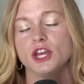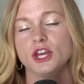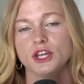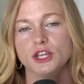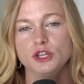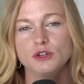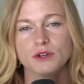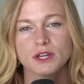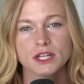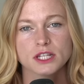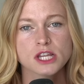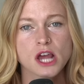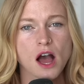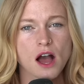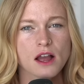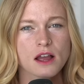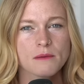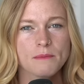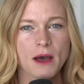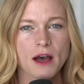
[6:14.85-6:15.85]
You can
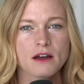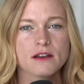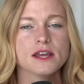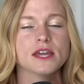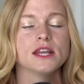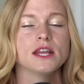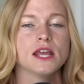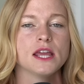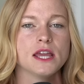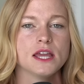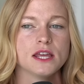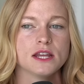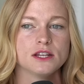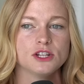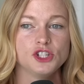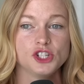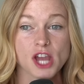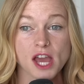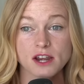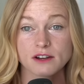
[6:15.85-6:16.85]
talk about it in
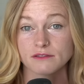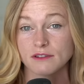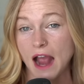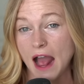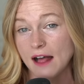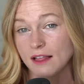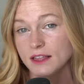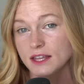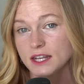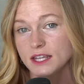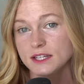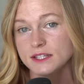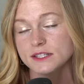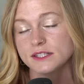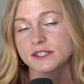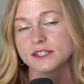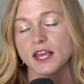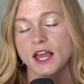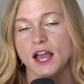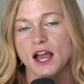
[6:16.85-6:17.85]

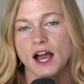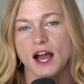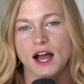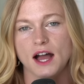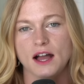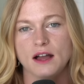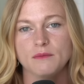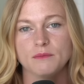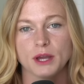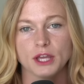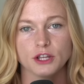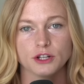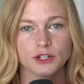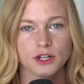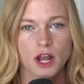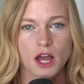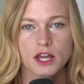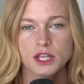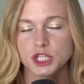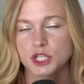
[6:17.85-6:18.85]
generalities, um, but you're
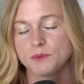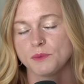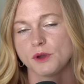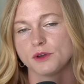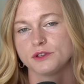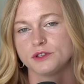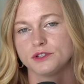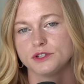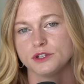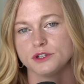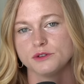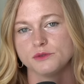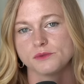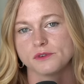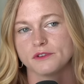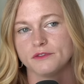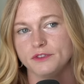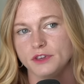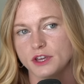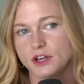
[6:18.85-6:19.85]
not supposed to
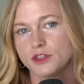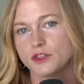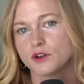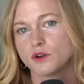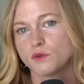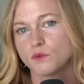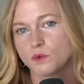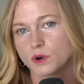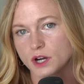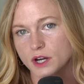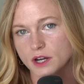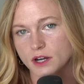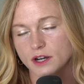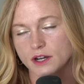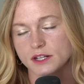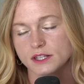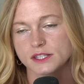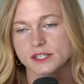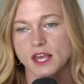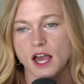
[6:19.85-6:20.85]
reveal the
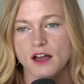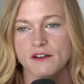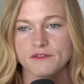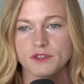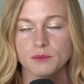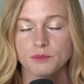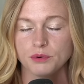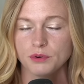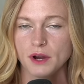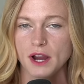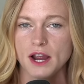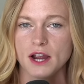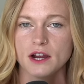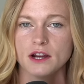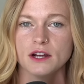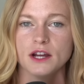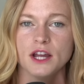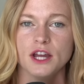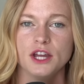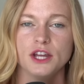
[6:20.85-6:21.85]
words of the
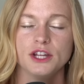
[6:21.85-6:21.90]
prayer.